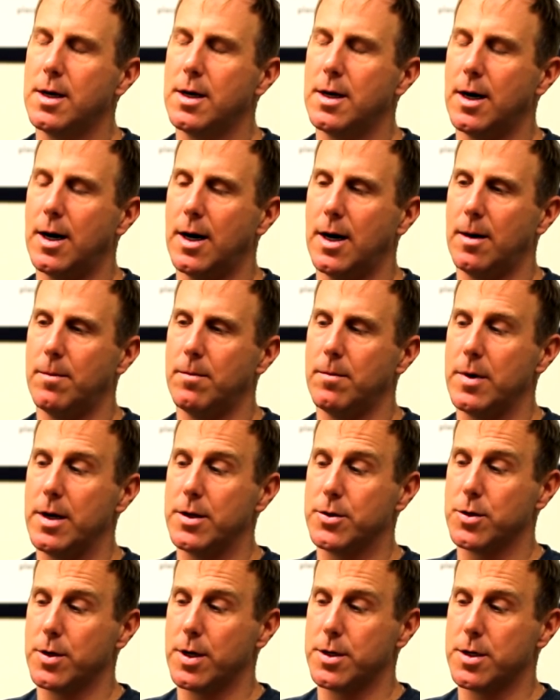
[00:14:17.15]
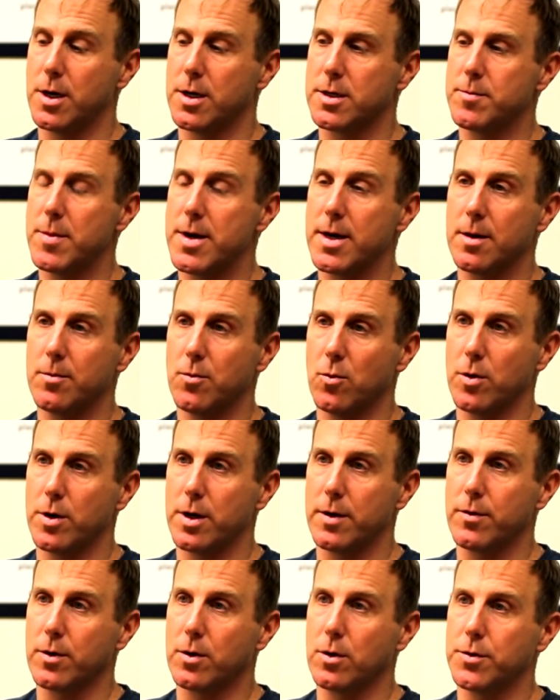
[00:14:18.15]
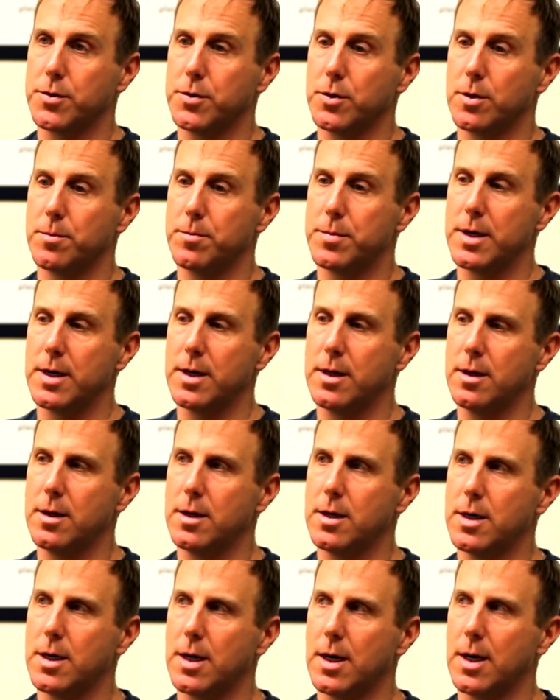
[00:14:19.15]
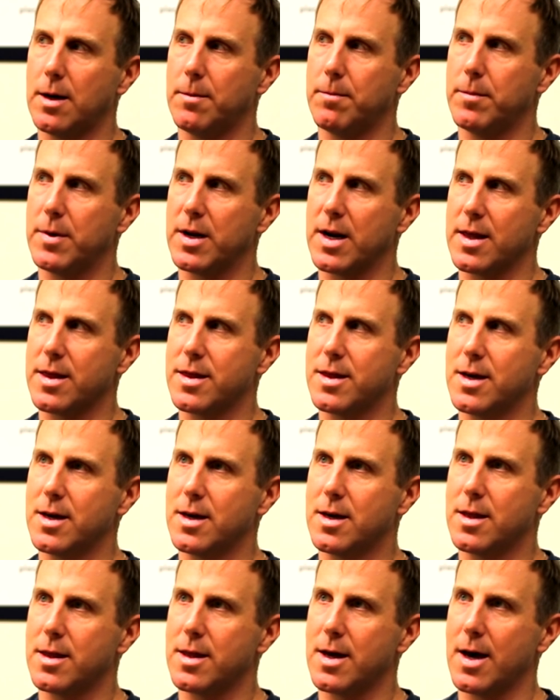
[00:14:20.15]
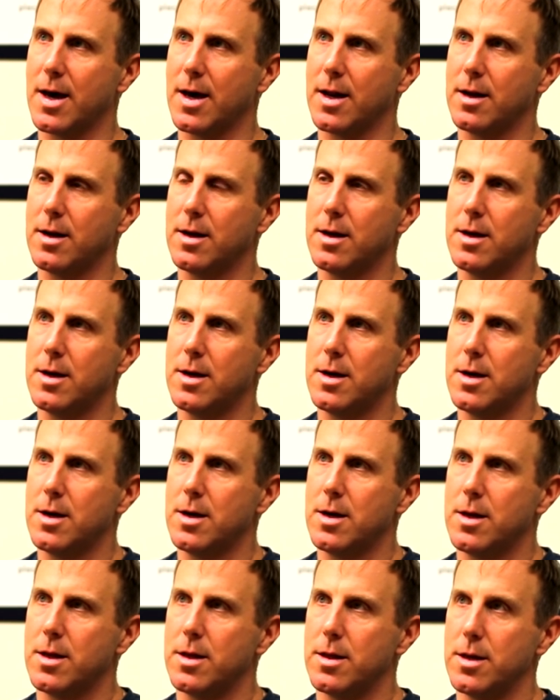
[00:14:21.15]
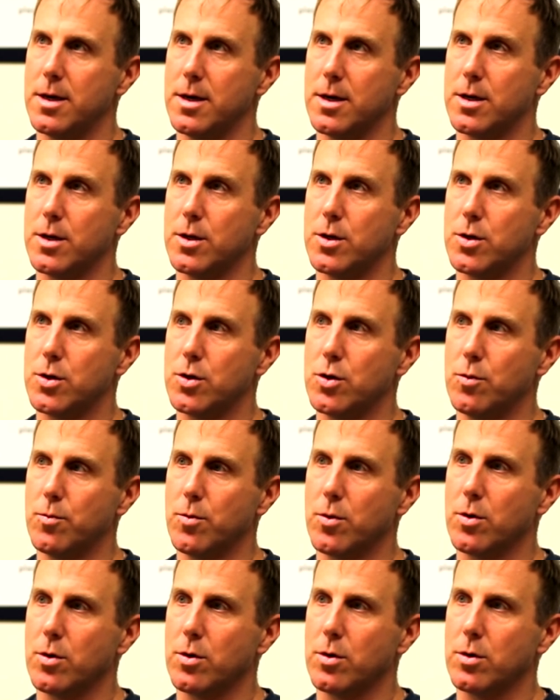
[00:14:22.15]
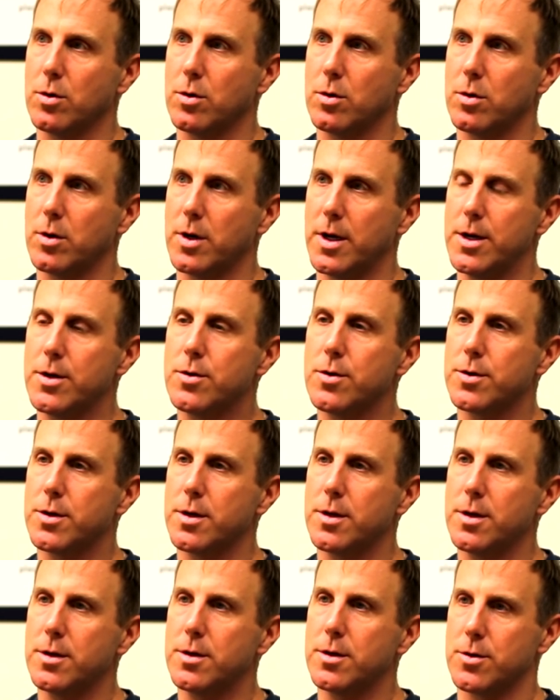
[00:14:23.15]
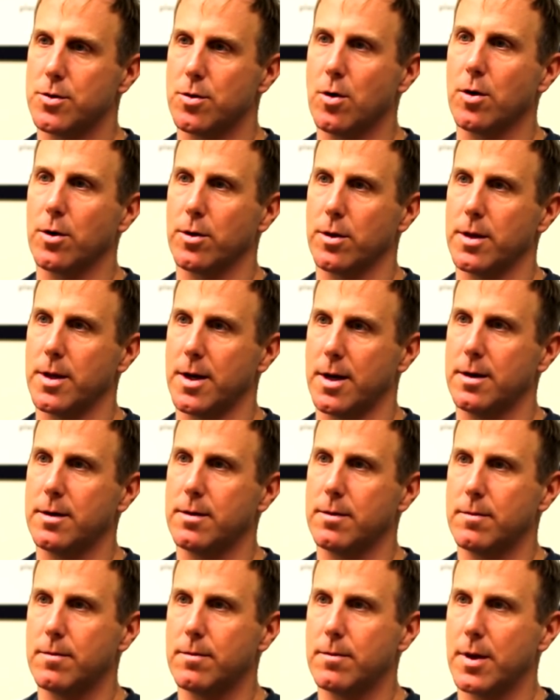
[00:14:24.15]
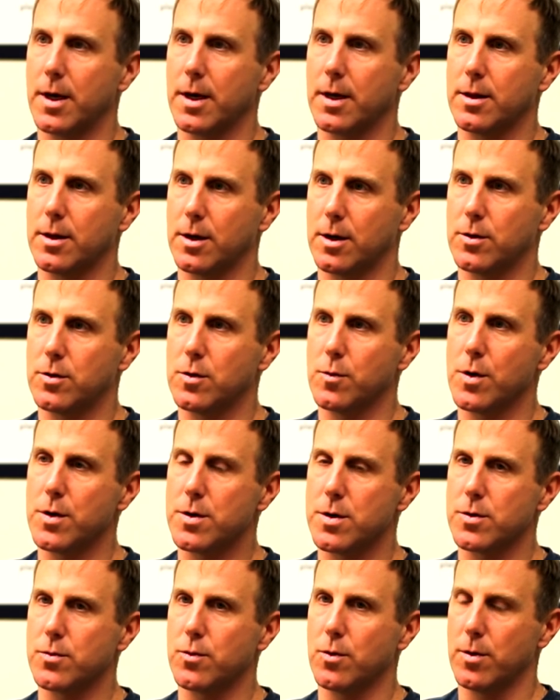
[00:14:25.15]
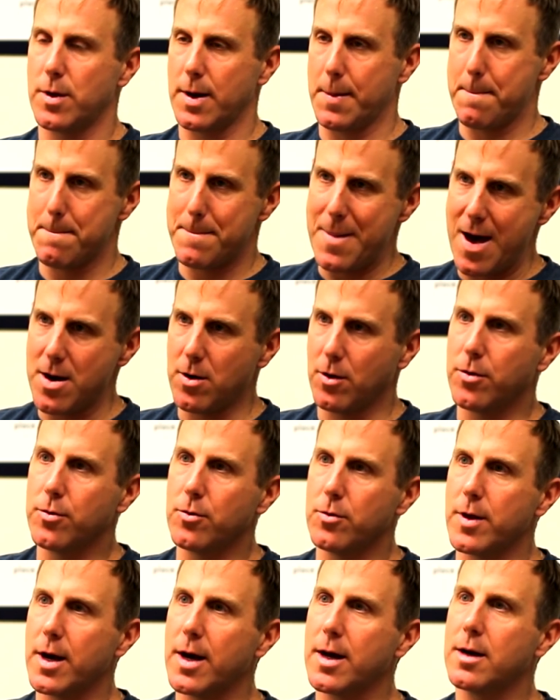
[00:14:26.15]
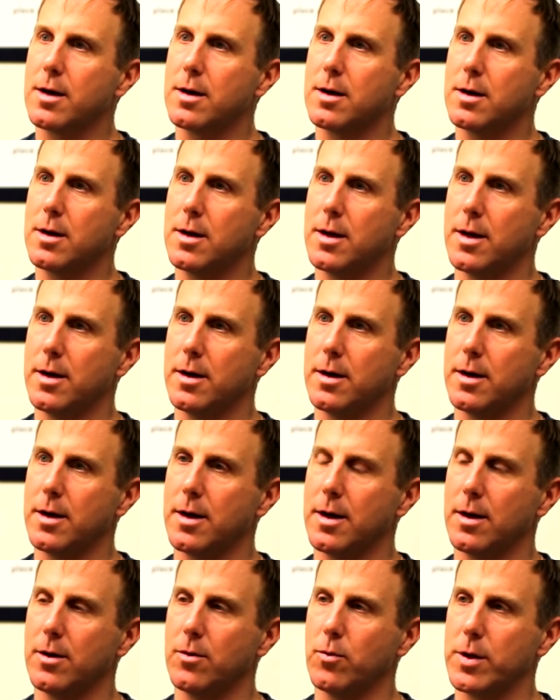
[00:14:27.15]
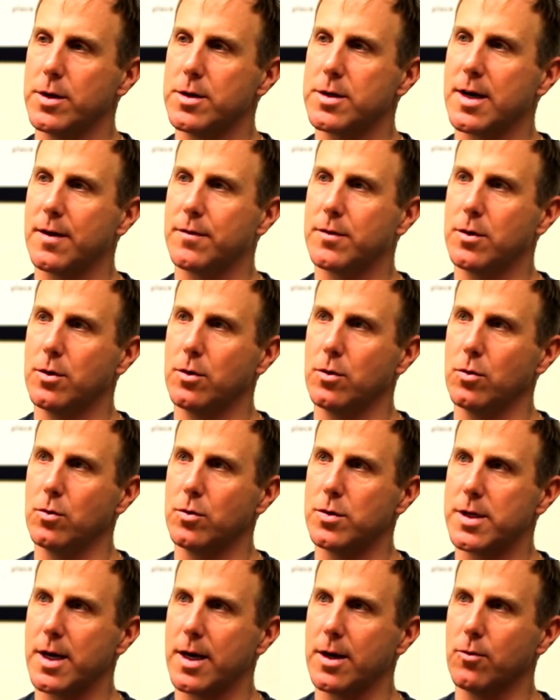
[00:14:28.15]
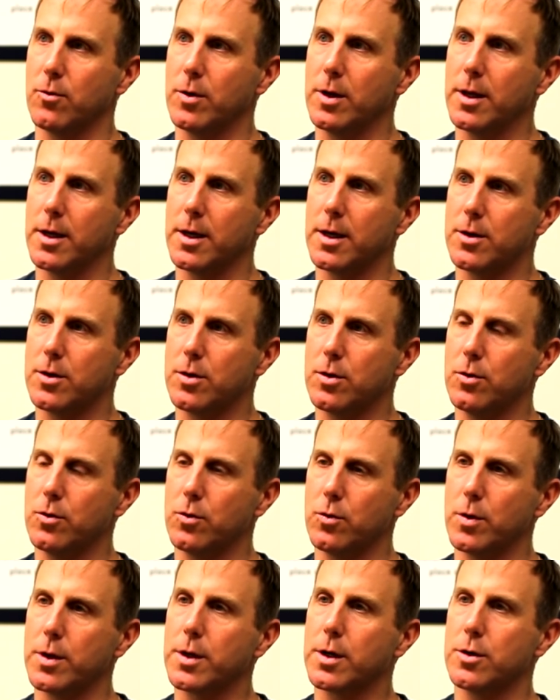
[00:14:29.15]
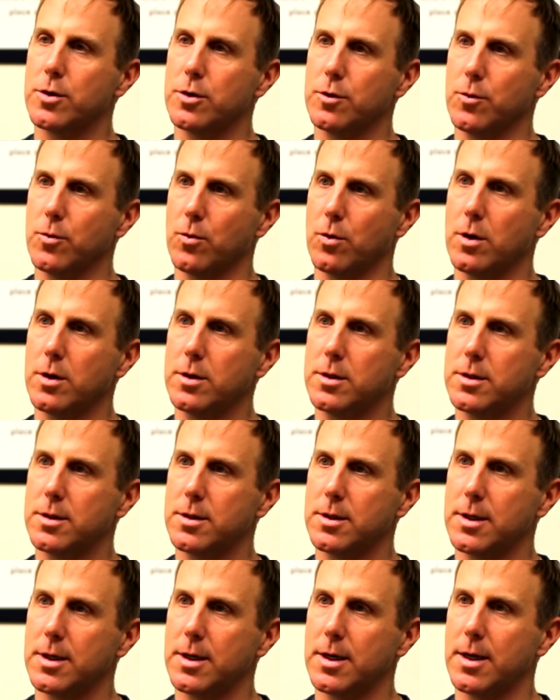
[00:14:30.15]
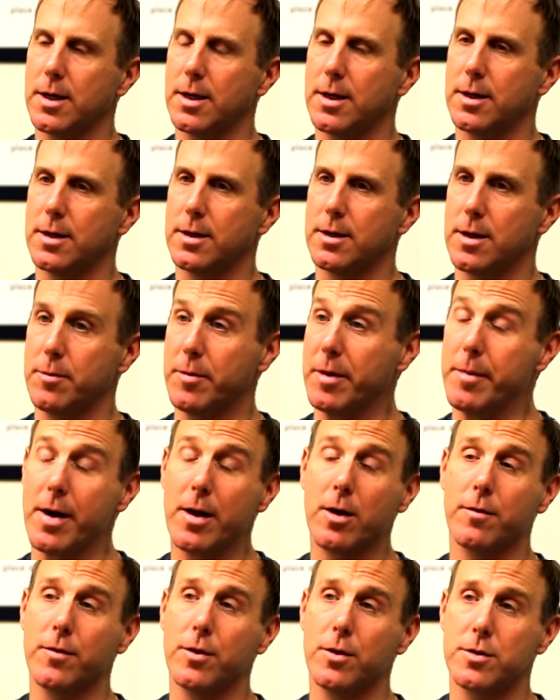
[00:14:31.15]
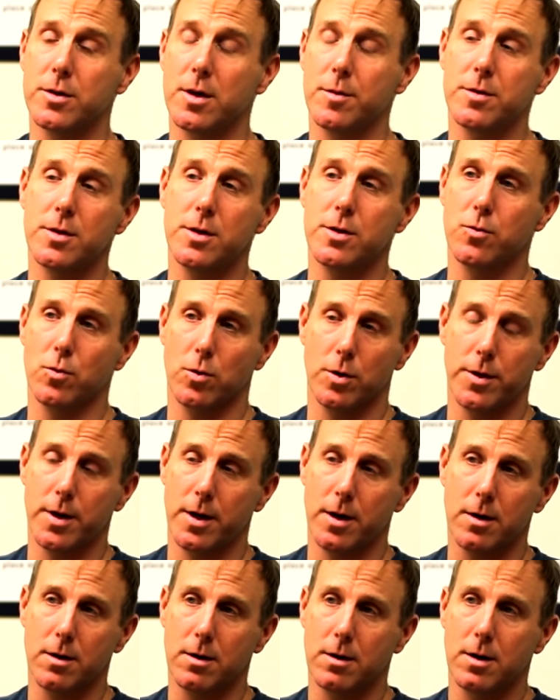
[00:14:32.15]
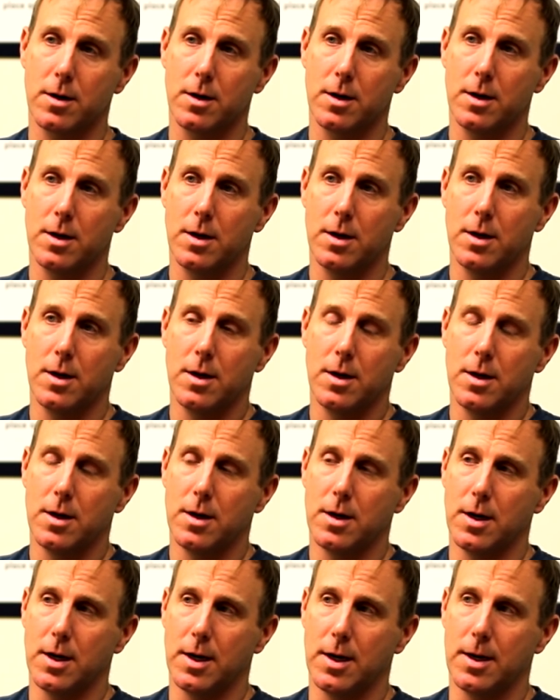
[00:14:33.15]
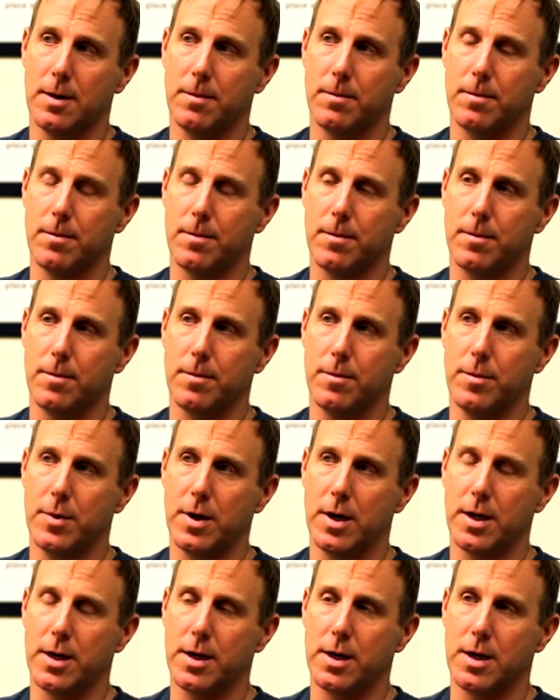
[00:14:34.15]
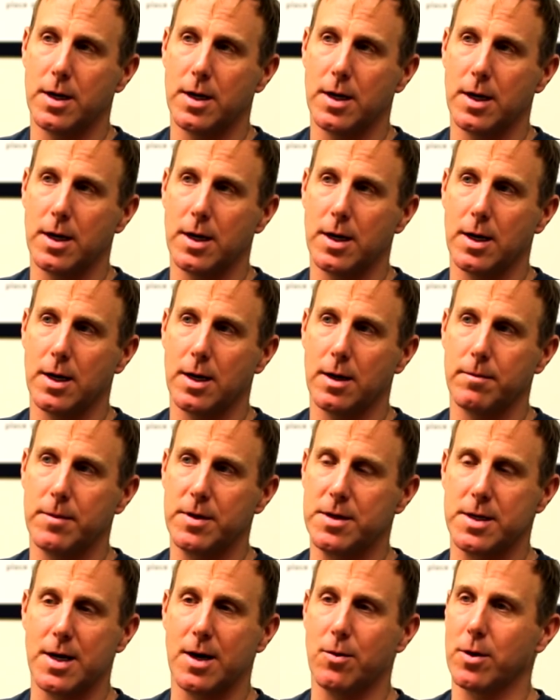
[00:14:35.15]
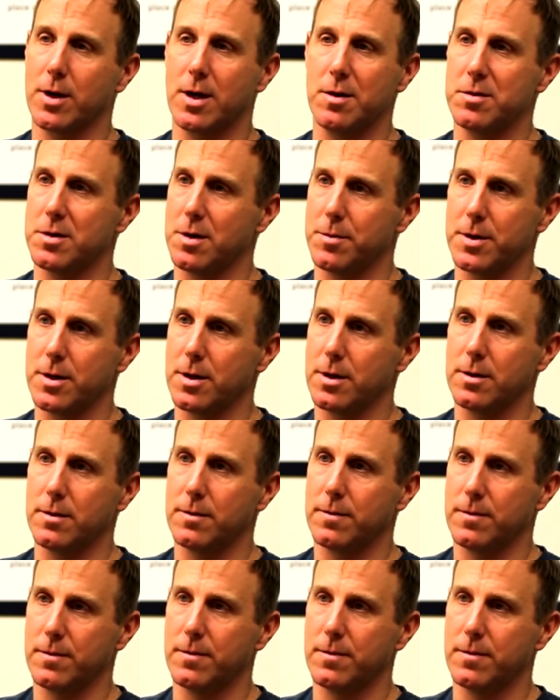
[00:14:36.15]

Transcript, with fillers: Um, and so that does make it more difficult to compete. Um, but I think that the consumer interest in this is stronger than that. Like the consumer interest will like battle through that, and and we just have to stay really attuned to what the consumer wants. And it'd be better if those subsidies weren't there, um, but uh, it's not what keeps me up at night.